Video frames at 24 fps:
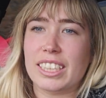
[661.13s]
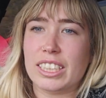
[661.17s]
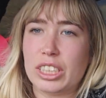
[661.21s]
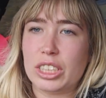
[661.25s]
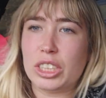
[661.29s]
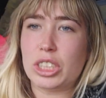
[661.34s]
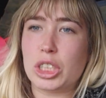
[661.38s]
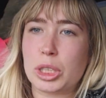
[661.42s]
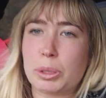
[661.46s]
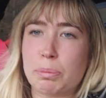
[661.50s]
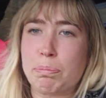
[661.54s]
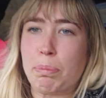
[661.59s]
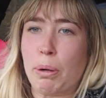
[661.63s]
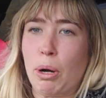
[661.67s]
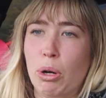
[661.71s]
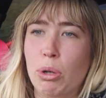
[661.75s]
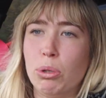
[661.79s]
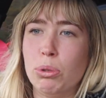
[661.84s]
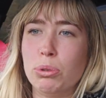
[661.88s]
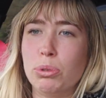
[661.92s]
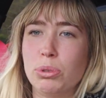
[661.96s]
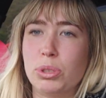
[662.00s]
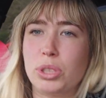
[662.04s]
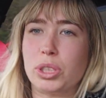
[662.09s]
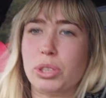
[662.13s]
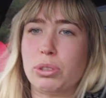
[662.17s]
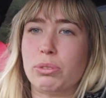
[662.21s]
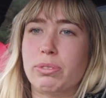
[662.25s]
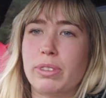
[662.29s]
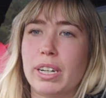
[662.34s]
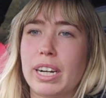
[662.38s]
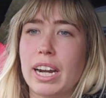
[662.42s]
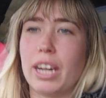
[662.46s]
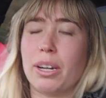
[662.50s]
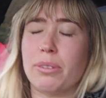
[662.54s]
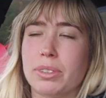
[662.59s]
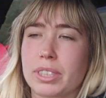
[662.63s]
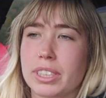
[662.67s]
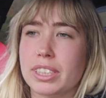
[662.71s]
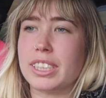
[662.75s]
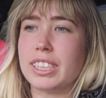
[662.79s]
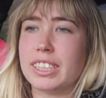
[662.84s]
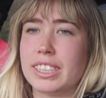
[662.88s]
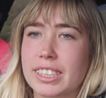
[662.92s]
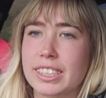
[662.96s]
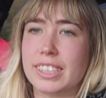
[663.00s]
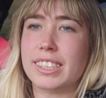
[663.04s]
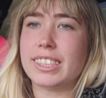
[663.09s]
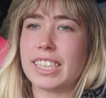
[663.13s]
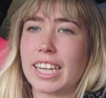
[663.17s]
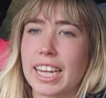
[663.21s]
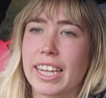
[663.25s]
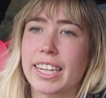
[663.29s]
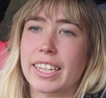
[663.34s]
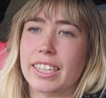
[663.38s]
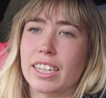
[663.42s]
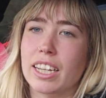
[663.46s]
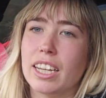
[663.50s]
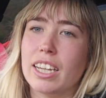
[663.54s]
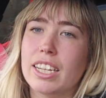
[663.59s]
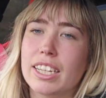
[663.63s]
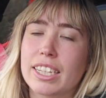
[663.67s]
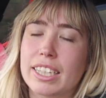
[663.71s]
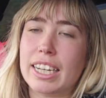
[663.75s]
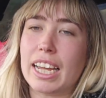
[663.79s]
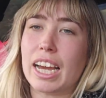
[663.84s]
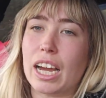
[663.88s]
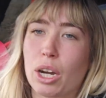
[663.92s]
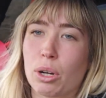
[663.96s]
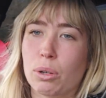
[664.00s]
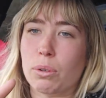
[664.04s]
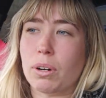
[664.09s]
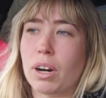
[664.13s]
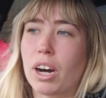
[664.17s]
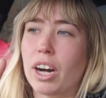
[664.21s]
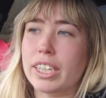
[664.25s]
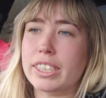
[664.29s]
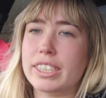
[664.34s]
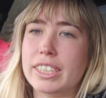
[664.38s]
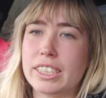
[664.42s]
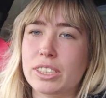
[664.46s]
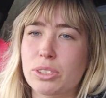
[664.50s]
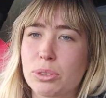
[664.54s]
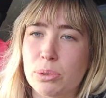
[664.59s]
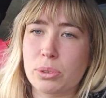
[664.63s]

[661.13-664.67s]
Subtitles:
just pulls you round. It's insane. Now, I've been